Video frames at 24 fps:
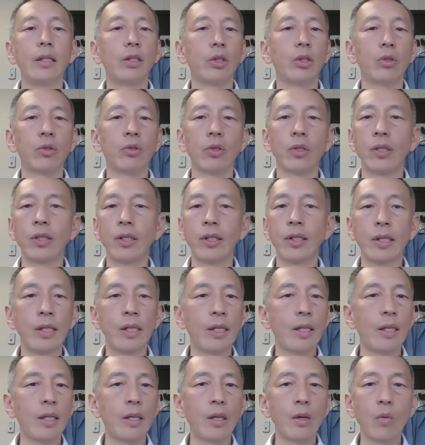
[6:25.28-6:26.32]
to
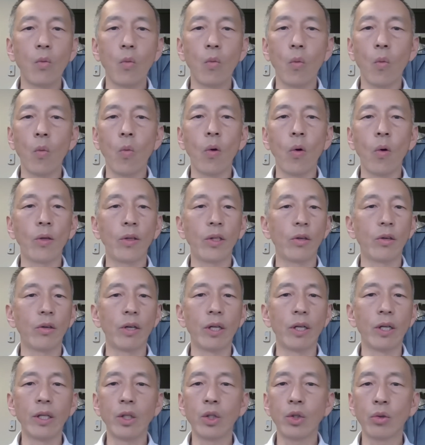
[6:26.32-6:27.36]
see what their
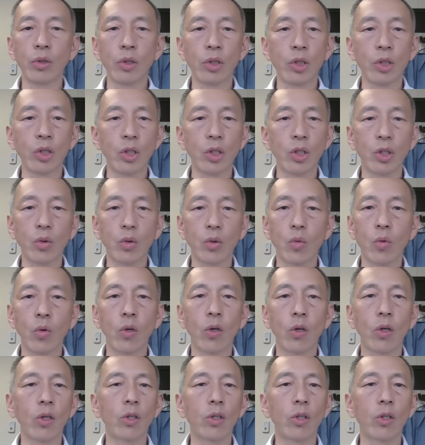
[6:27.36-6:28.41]
interests
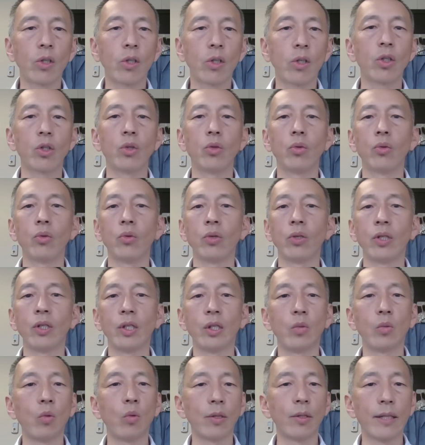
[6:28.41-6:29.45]
were,
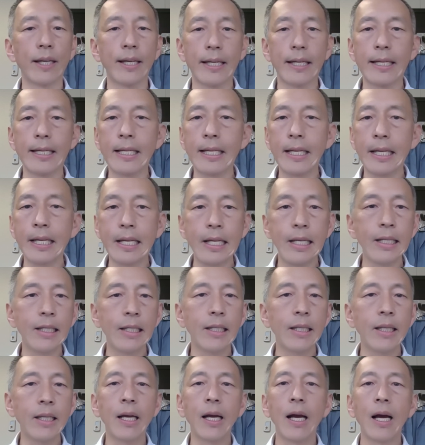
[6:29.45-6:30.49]
to see what they
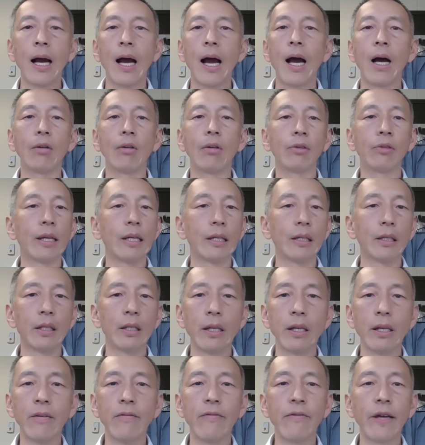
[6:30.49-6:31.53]
eat, how they
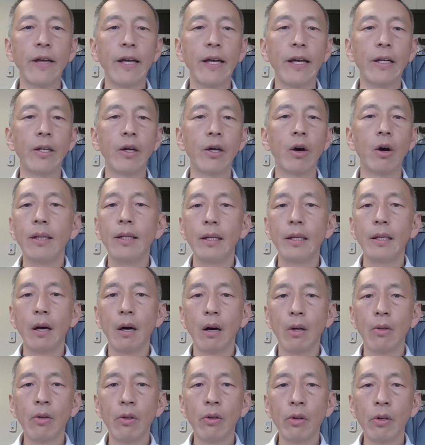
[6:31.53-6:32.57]
live. And the
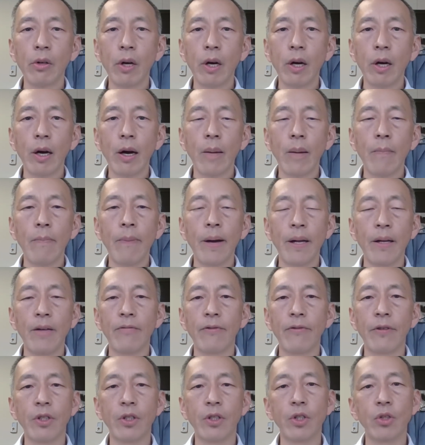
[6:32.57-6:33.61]
other
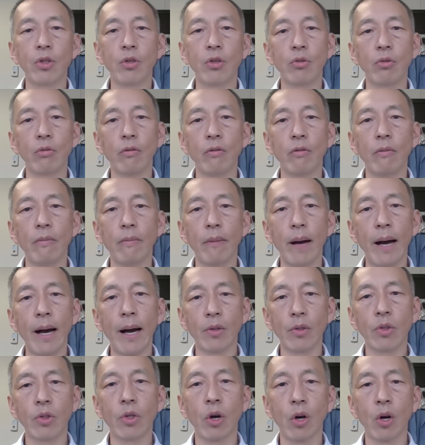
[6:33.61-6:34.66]
benefit to
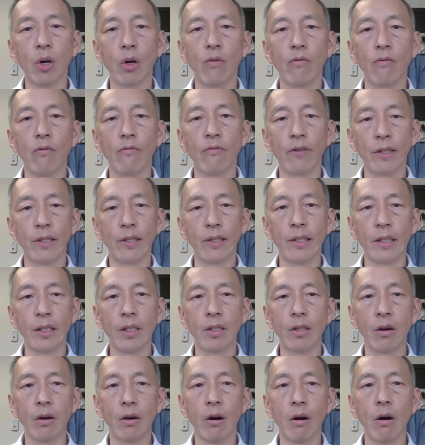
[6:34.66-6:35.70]
house call
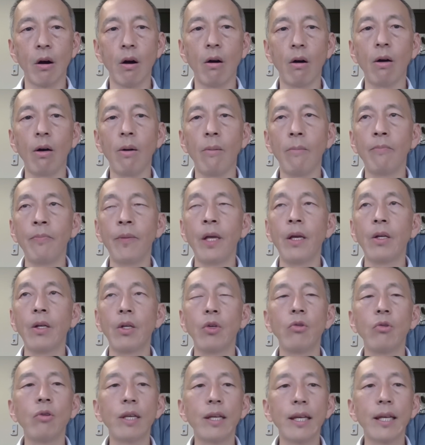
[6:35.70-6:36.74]
visits are
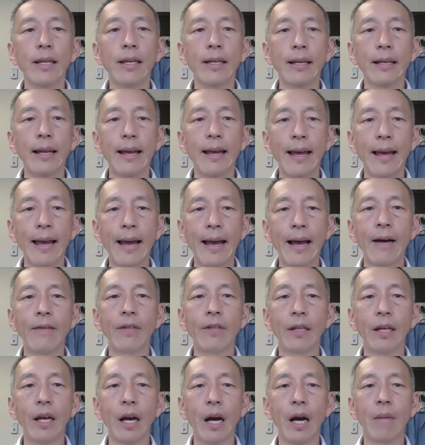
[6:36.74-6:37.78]
you can
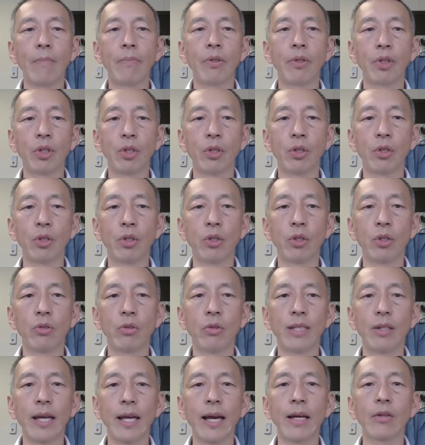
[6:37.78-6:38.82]
have the
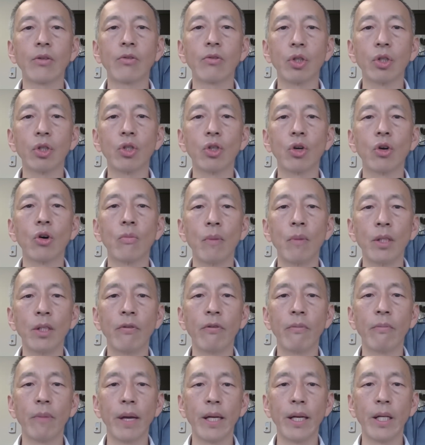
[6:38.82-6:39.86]
opportunity to gather
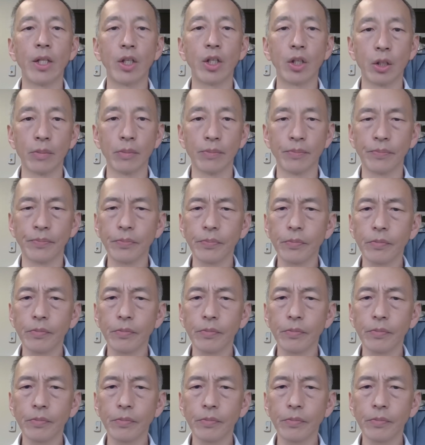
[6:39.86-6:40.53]
information,